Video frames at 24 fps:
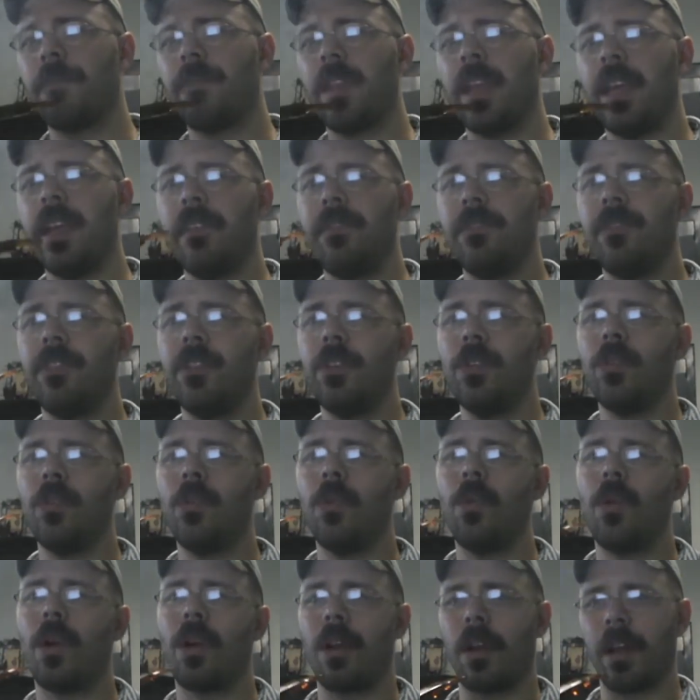if
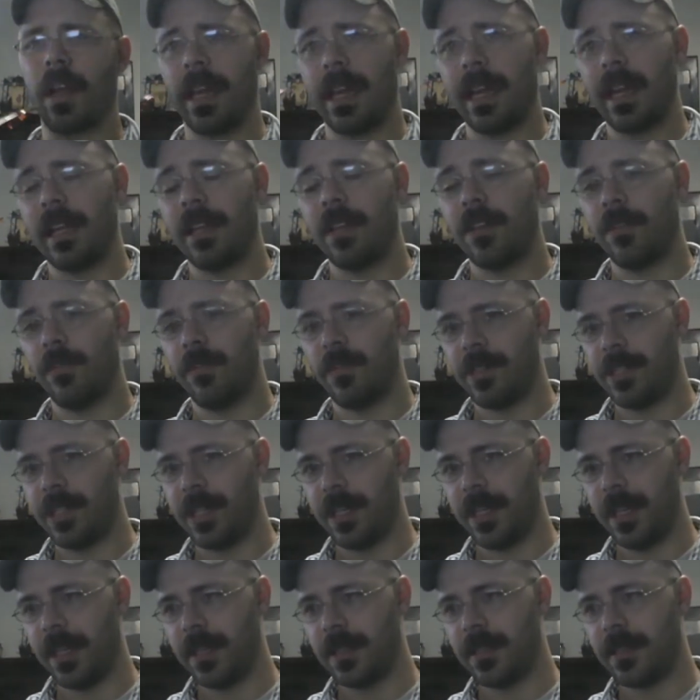you are getting into
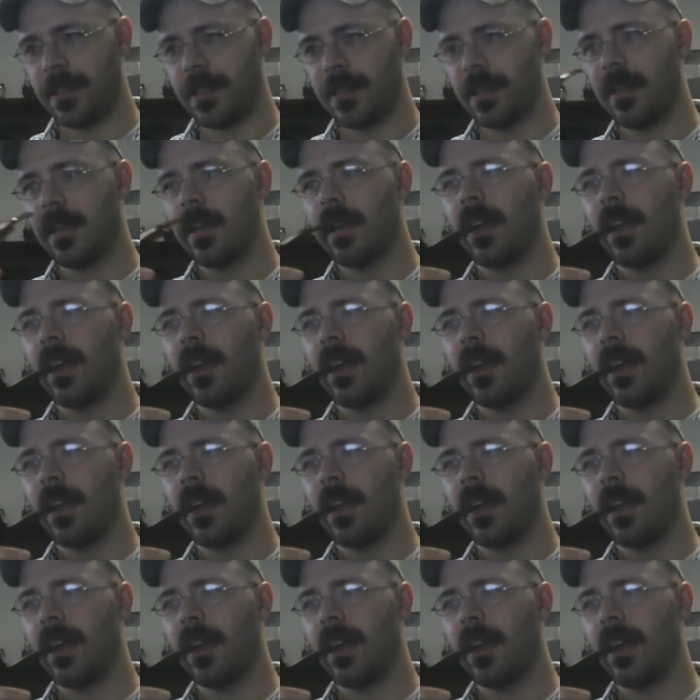Virginias.